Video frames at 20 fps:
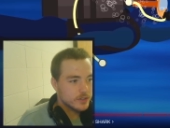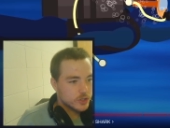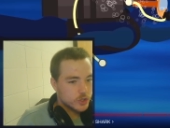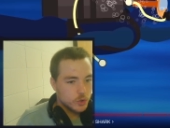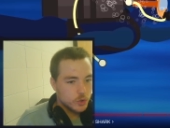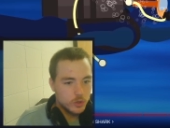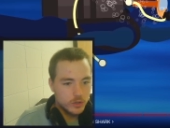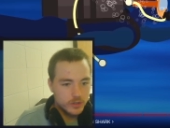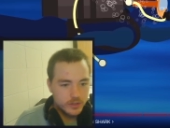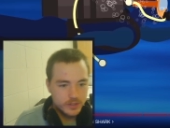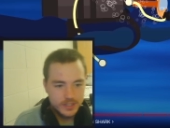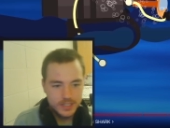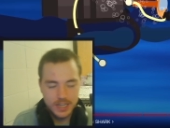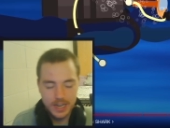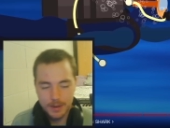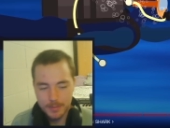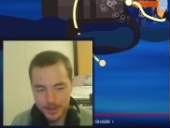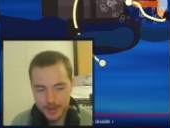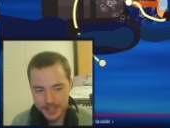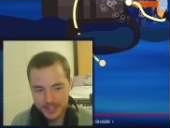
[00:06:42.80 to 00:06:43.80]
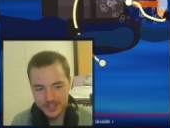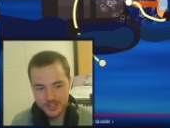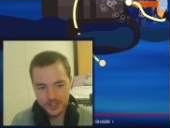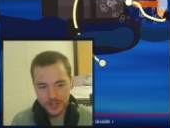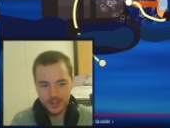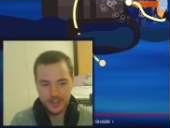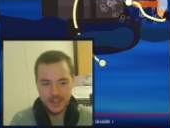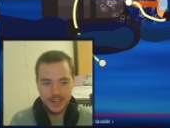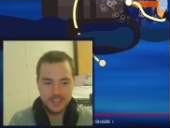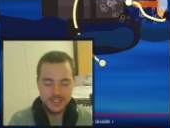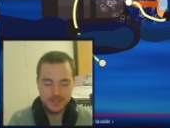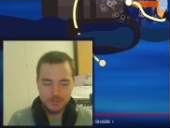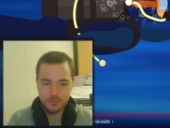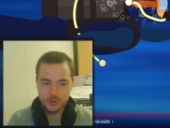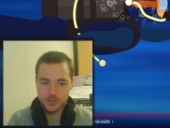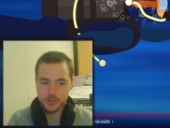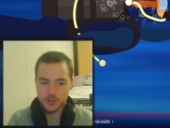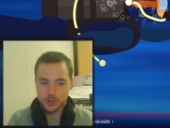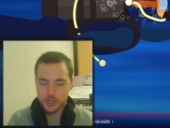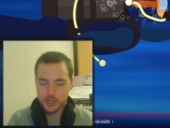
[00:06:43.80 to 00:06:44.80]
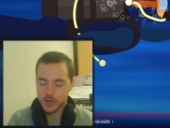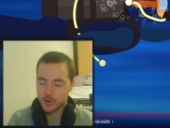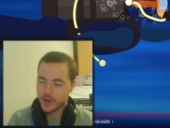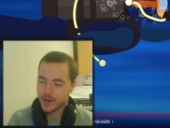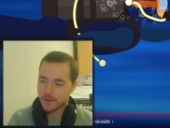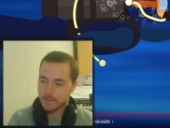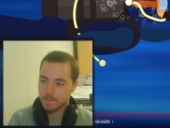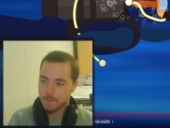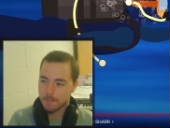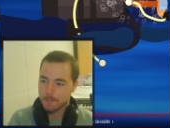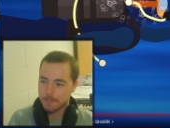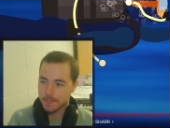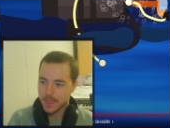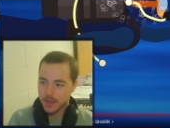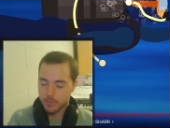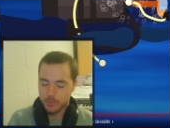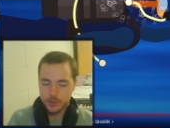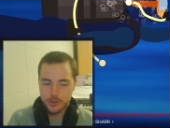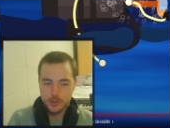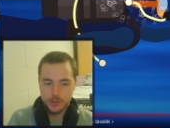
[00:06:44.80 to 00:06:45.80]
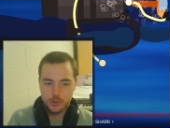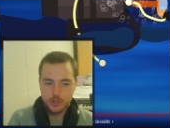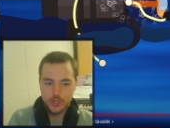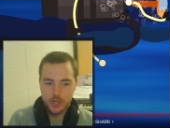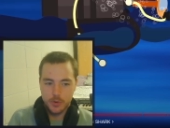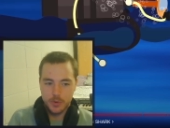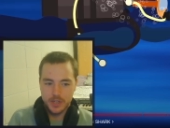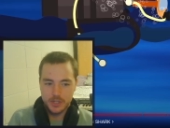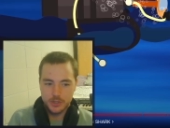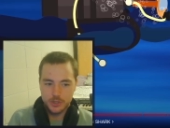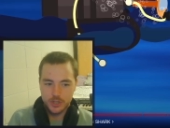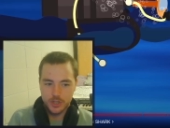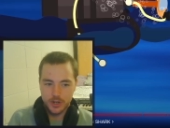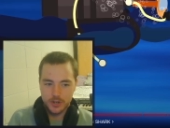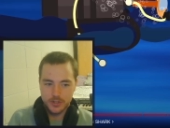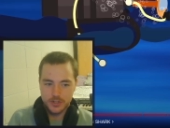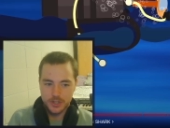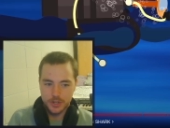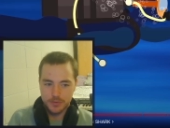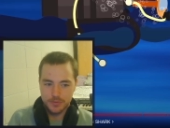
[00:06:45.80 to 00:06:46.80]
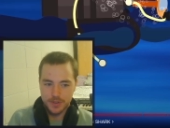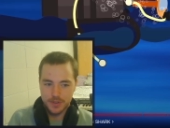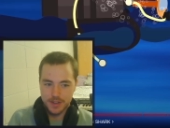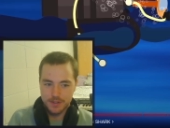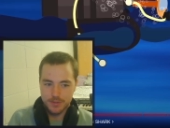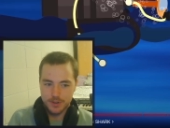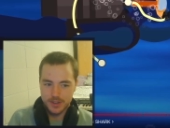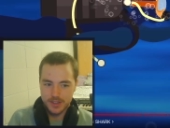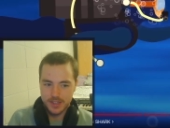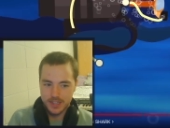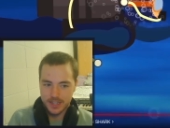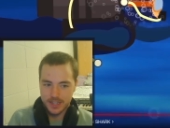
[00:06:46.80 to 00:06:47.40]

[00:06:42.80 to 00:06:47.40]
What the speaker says: It's cool. It's comedy. It's sarcasm. We're just showing sharks our favorite things.